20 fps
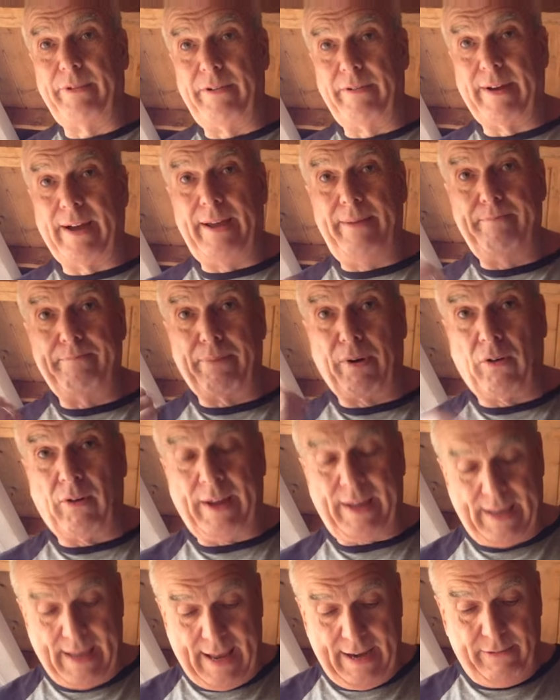with rain.
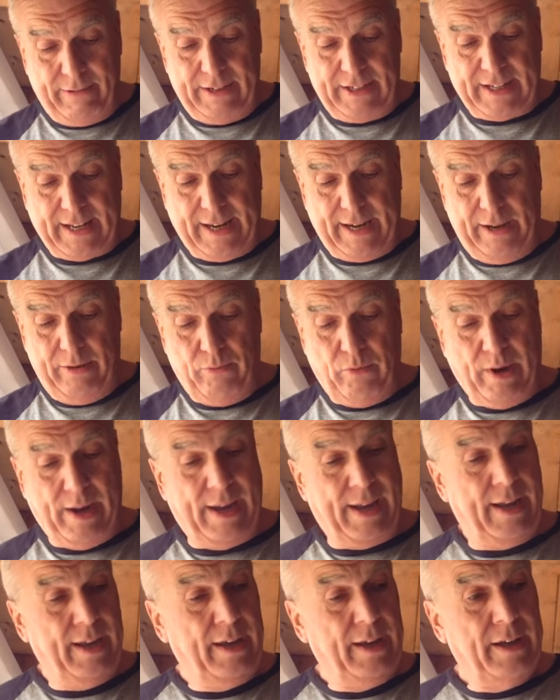Bike, Henry's getting
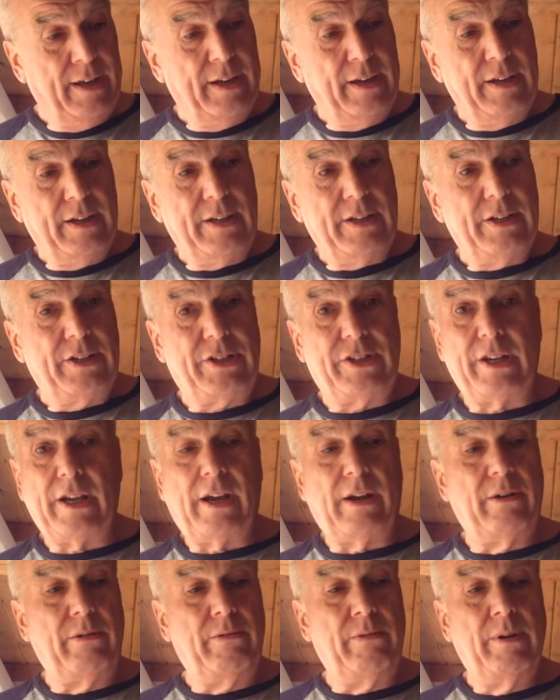wet,
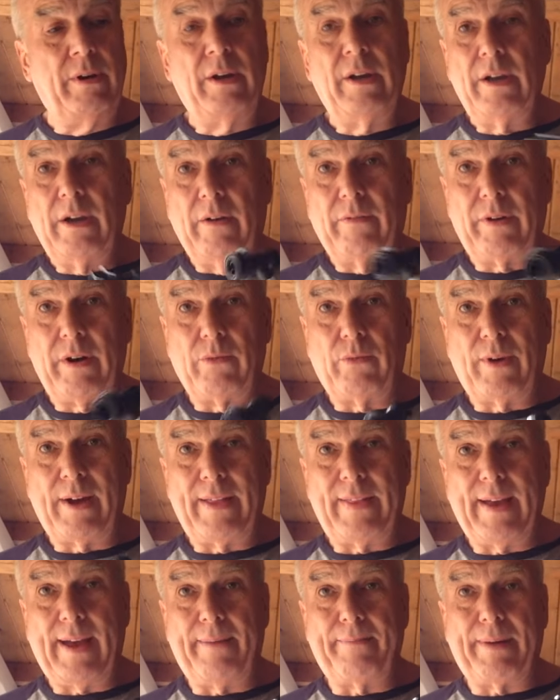so I'm going to
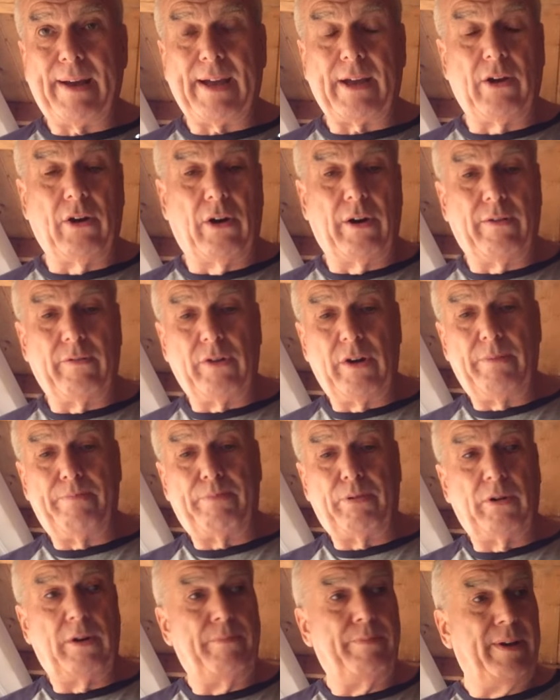whack that back on. I'm going to
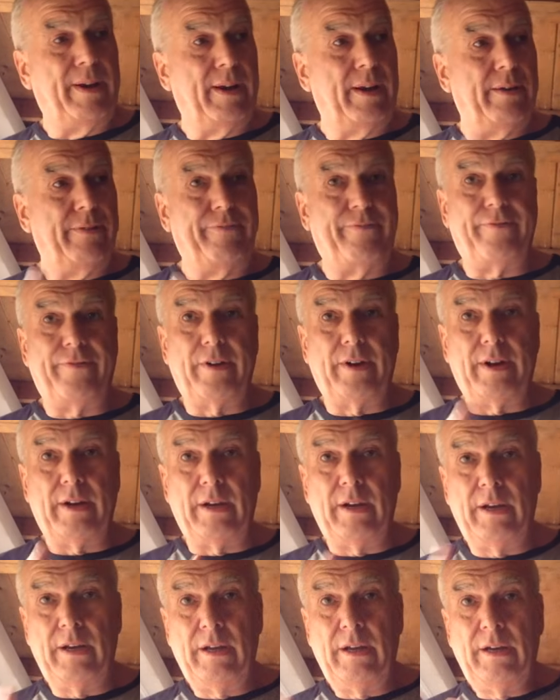put a bit of
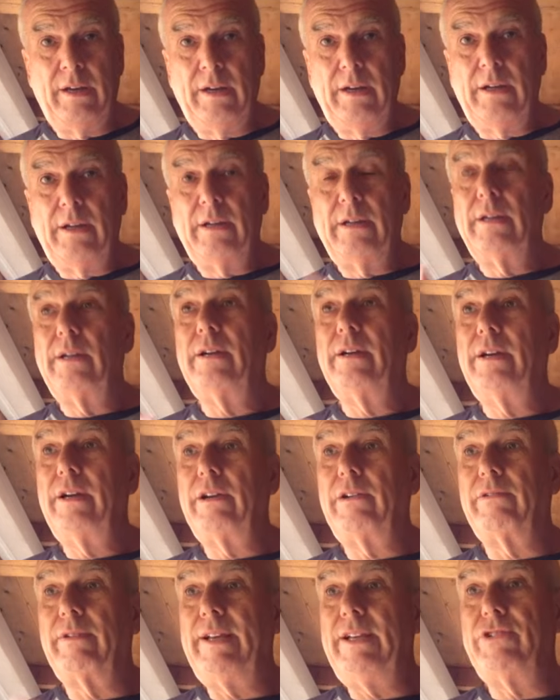
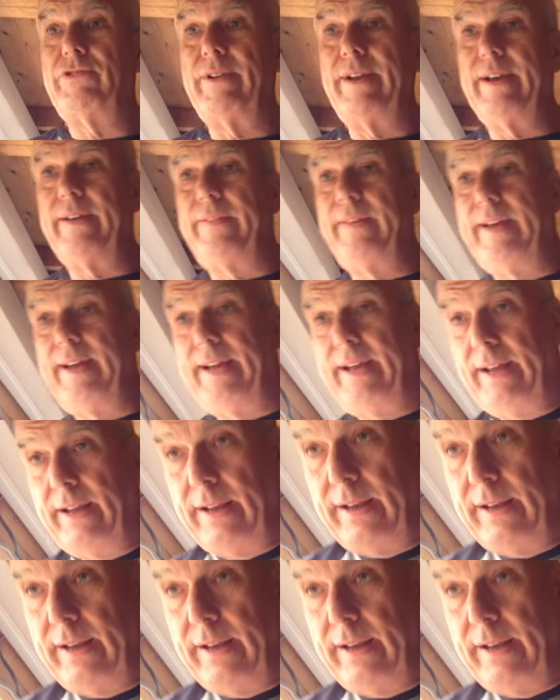grease around there,